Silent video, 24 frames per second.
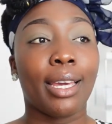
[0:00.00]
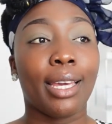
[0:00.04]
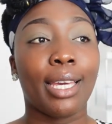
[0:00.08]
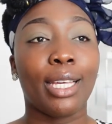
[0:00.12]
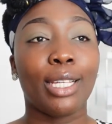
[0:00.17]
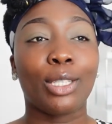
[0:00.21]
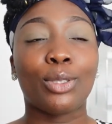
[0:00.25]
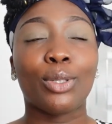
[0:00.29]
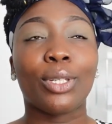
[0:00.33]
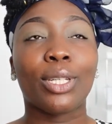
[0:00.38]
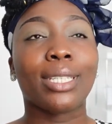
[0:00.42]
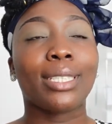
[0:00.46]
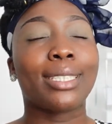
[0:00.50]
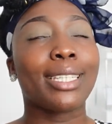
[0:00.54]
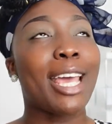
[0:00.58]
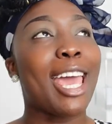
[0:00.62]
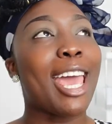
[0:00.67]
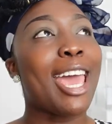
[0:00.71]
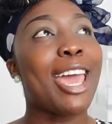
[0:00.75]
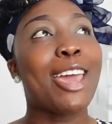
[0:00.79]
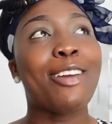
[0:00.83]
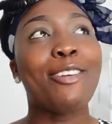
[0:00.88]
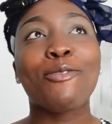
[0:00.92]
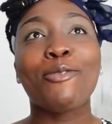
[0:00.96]
he took us
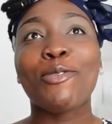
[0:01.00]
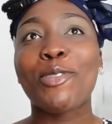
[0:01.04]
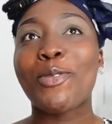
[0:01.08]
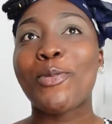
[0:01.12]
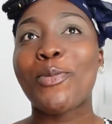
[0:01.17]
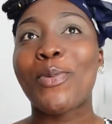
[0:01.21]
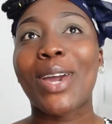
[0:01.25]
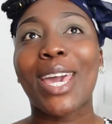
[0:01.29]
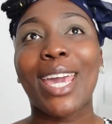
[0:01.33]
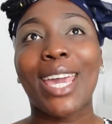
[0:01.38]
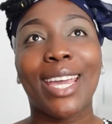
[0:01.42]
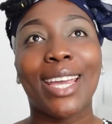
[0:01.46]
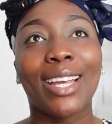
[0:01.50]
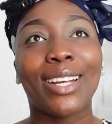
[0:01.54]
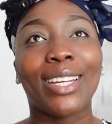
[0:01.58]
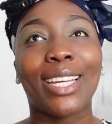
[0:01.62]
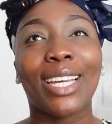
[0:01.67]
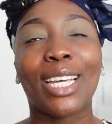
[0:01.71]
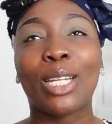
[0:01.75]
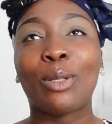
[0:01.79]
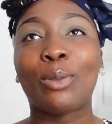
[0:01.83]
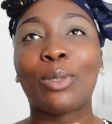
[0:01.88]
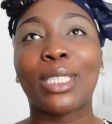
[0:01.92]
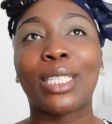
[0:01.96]
everywhere
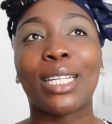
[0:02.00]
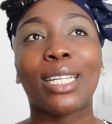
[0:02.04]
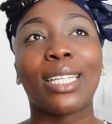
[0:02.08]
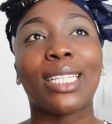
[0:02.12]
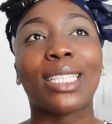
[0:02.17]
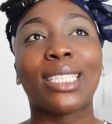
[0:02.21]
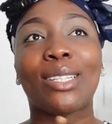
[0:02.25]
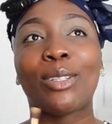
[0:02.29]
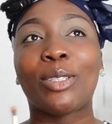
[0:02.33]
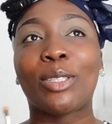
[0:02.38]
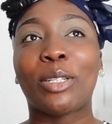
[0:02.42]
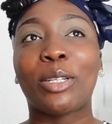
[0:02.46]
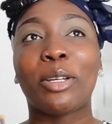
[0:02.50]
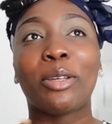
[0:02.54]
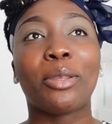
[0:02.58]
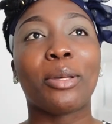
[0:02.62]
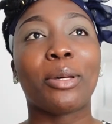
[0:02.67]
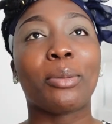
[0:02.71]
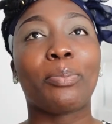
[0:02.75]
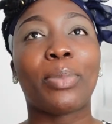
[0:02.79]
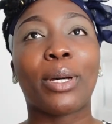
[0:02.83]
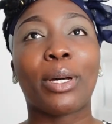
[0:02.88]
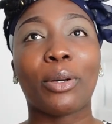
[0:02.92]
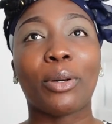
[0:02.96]
and he would tell us there's
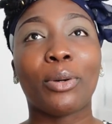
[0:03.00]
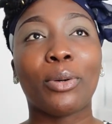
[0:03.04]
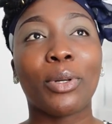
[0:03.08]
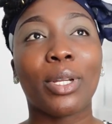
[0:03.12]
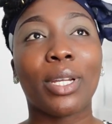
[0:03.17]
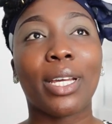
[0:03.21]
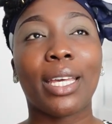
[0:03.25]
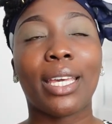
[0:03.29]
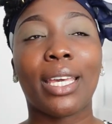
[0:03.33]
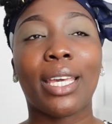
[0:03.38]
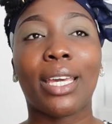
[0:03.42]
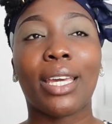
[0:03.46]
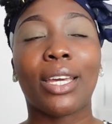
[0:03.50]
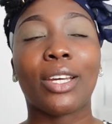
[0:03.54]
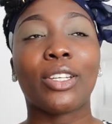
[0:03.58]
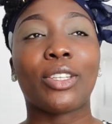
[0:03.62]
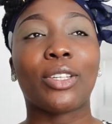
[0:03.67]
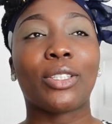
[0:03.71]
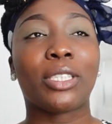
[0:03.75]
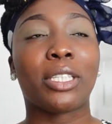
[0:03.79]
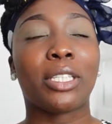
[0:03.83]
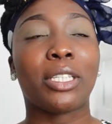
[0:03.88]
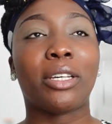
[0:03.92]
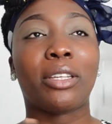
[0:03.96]
another pagoda here,
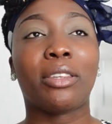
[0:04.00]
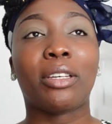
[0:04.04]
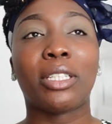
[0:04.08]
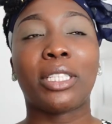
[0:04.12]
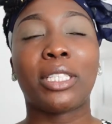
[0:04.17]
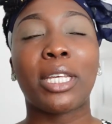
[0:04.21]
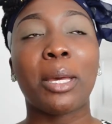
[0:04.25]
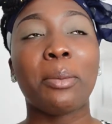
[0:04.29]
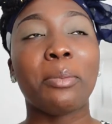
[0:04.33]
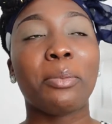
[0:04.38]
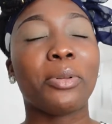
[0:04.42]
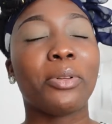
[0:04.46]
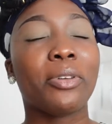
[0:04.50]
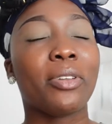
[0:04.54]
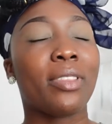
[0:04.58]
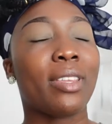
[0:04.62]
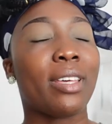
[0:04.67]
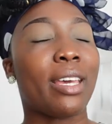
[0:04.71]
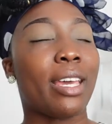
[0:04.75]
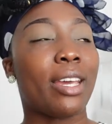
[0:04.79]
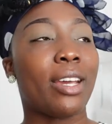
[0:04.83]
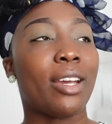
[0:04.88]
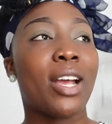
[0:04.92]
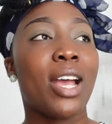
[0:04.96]
there's another temple
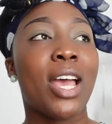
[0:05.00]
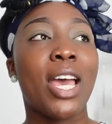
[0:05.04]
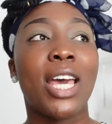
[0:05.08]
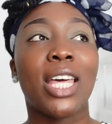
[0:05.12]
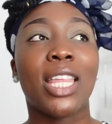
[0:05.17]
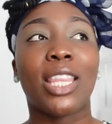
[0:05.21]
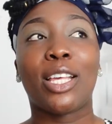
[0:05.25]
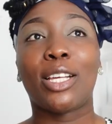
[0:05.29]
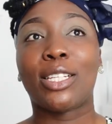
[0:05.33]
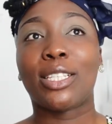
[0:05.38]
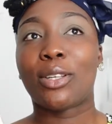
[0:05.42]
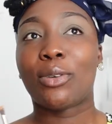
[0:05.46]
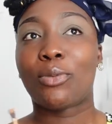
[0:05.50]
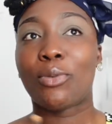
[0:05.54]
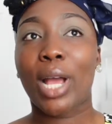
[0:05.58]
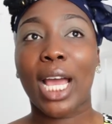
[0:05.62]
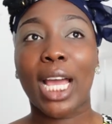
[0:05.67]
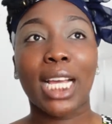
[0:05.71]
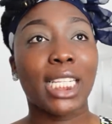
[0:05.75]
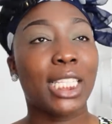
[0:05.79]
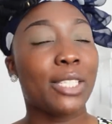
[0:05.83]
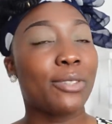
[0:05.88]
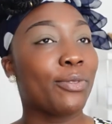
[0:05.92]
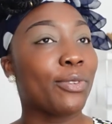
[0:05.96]
there, there's a
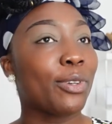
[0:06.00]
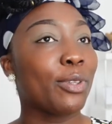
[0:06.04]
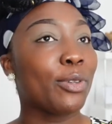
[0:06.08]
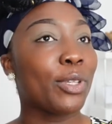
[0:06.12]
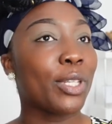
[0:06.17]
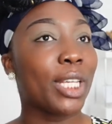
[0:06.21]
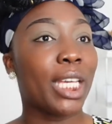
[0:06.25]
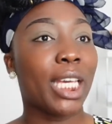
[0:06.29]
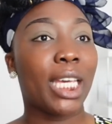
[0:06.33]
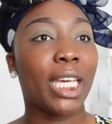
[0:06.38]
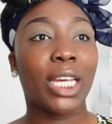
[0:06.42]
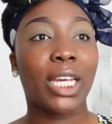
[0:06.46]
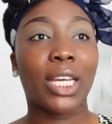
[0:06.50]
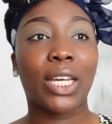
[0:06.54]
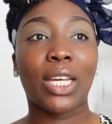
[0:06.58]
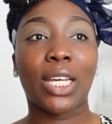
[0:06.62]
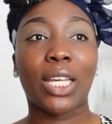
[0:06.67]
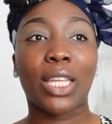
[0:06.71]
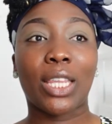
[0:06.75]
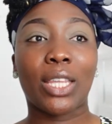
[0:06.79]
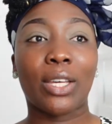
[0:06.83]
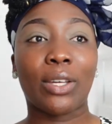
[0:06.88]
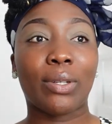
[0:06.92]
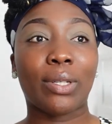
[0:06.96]
rice field
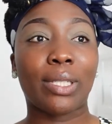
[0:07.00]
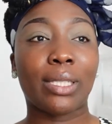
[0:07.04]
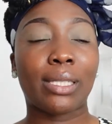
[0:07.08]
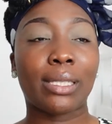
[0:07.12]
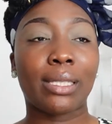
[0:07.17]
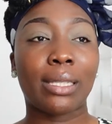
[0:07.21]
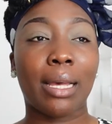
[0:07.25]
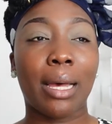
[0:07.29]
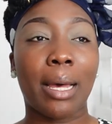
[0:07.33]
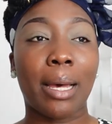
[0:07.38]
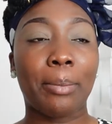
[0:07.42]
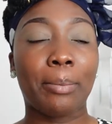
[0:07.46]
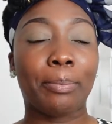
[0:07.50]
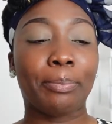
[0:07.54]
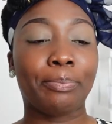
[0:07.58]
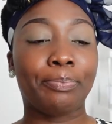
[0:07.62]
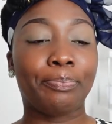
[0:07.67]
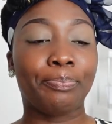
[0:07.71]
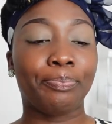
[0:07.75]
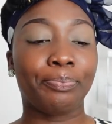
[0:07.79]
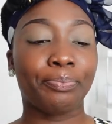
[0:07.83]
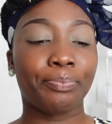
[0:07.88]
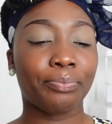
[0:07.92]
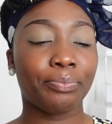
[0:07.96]
here, there is,
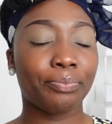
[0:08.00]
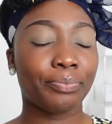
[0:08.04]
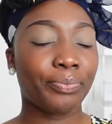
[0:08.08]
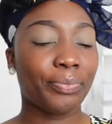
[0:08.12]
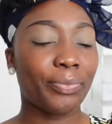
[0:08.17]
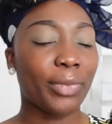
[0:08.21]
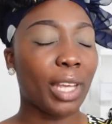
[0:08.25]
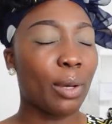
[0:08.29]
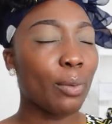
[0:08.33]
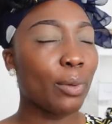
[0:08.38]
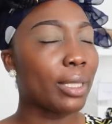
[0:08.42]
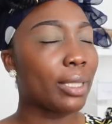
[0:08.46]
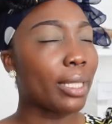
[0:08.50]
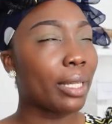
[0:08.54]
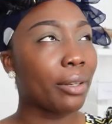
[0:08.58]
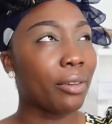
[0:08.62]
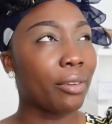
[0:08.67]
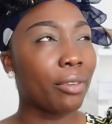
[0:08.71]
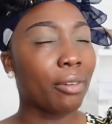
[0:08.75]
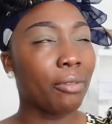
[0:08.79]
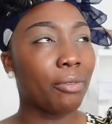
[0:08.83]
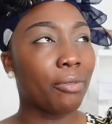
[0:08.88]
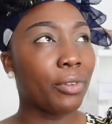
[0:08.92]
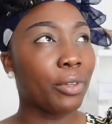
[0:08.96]
um, was
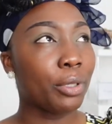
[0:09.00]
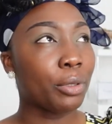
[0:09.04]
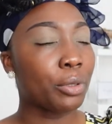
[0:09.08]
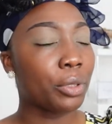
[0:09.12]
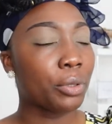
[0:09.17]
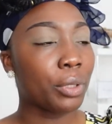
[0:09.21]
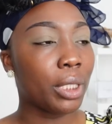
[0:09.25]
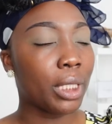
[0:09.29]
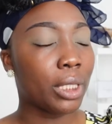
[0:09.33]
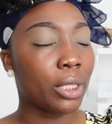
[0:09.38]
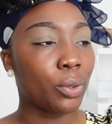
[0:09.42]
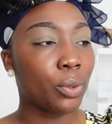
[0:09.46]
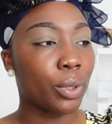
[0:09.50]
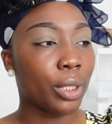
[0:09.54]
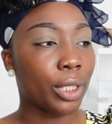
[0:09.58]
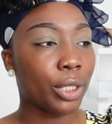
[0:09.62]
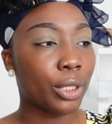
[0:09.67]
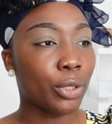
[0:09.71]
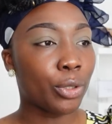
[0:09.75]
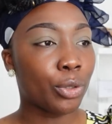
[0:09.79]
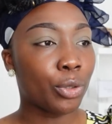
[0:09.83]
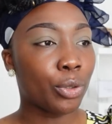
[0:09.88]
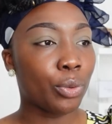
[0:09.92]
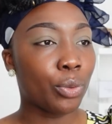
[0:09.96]
another field he took
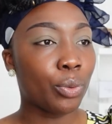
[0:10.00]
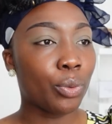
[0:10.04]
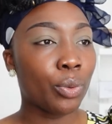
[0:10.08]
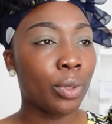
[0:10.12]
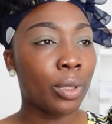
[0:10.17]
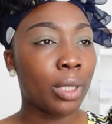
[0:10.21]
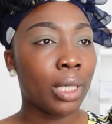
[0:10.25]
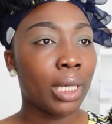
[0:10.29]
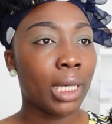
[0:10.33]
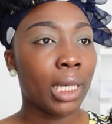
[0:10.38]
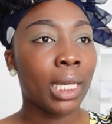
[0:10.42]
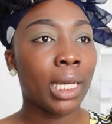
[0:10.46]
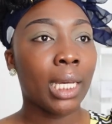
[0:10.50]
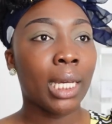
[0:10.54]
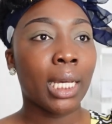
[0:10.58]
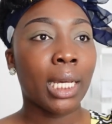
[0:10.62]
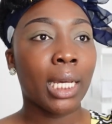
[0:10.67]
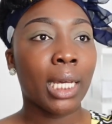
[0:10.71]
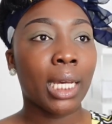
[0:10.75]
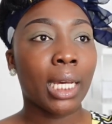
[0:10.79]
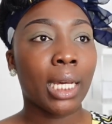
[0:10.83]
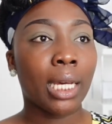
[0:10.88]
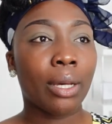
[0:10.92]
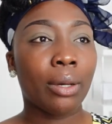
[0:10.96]
us to,
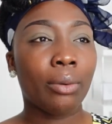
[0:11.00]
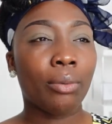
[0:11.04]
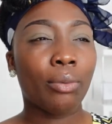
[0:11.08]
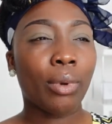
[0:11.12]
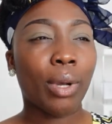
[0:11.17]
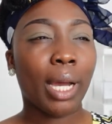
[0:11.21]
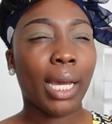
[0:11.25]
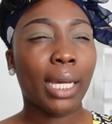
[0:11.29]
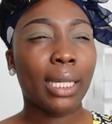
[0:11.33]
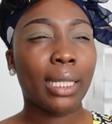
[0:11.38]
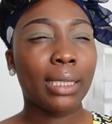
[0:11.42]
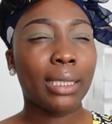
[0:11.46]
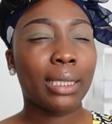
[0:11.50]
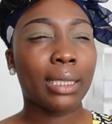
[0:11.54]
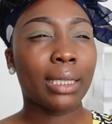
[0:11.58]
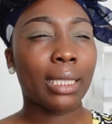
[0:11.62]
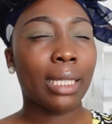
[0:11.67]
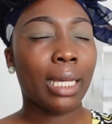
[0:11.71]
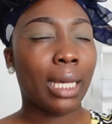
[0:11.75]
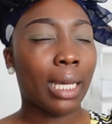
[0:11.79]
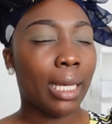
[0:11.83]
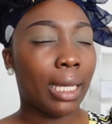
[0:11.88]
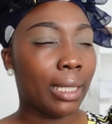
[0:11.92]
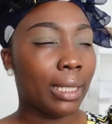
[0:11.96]
rice
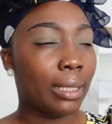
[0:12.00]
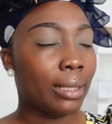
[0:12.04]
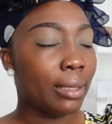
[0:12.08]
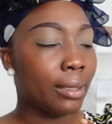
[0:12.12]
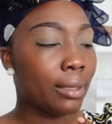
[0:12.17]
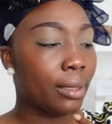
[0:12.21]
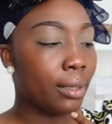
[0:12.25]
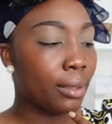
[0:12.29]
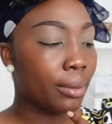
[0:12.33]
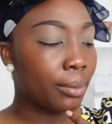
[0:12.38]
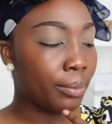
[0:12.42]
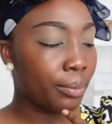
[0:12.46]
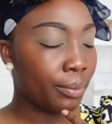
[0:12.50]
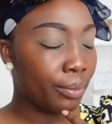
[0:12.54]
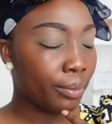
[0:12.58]
and